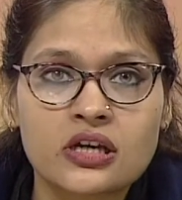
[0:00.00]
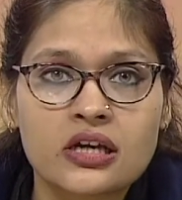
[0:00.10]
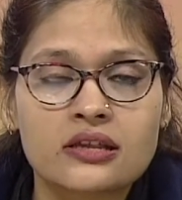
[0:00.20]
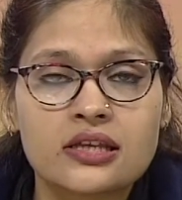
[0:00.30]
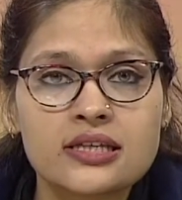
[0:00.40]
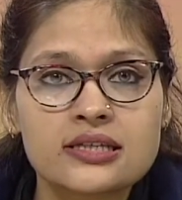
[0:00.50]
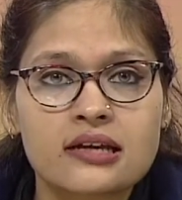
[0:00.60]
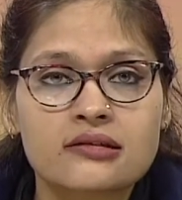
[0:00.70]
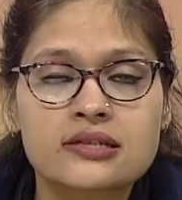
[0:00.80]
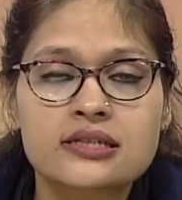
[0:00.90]
These are
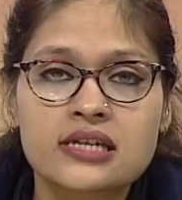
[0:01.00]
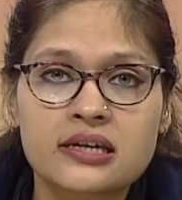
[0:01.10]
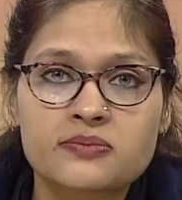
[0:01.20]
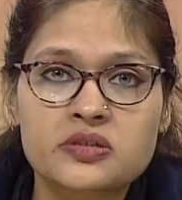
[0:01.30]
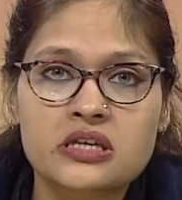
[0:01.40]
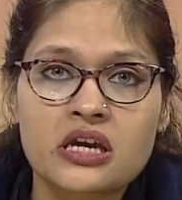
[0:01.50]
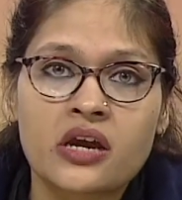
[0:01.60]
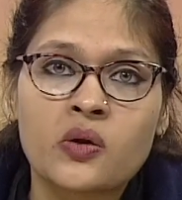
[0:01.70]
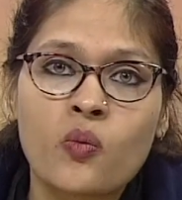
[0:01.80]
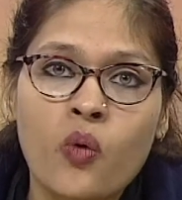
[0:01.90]
the steps
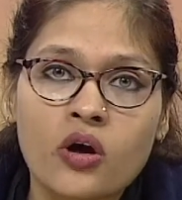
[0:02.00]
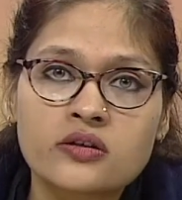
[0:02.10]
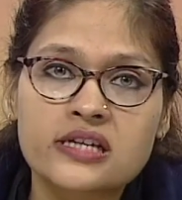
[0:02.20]
involved